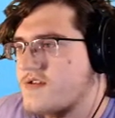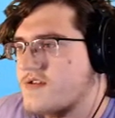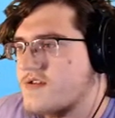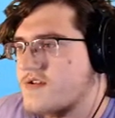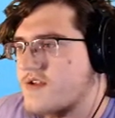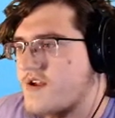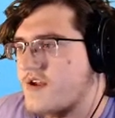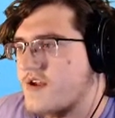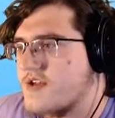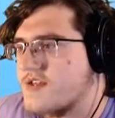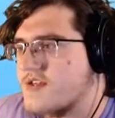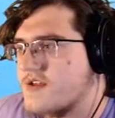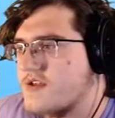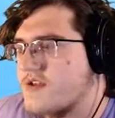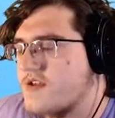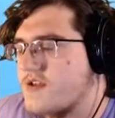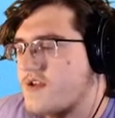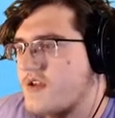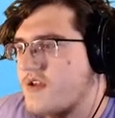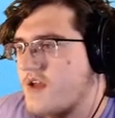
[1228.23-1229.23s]
Crazy.
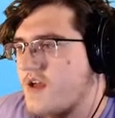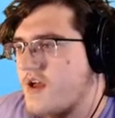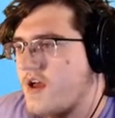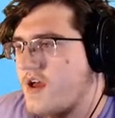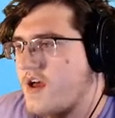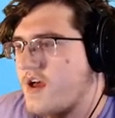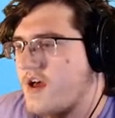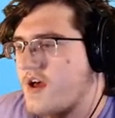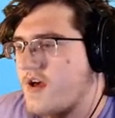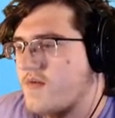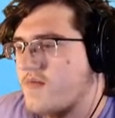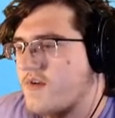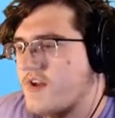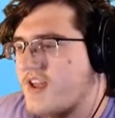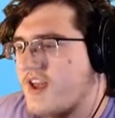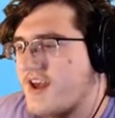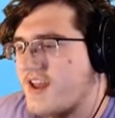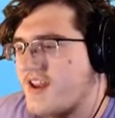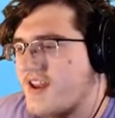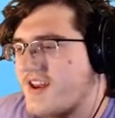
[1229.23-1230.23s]
Uh, we
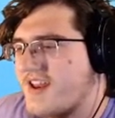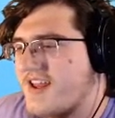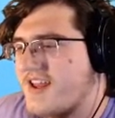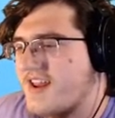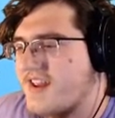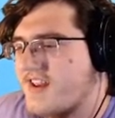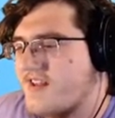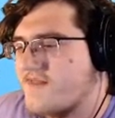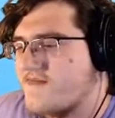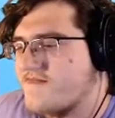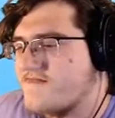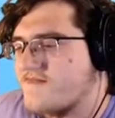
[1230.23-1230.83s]
kind of needed...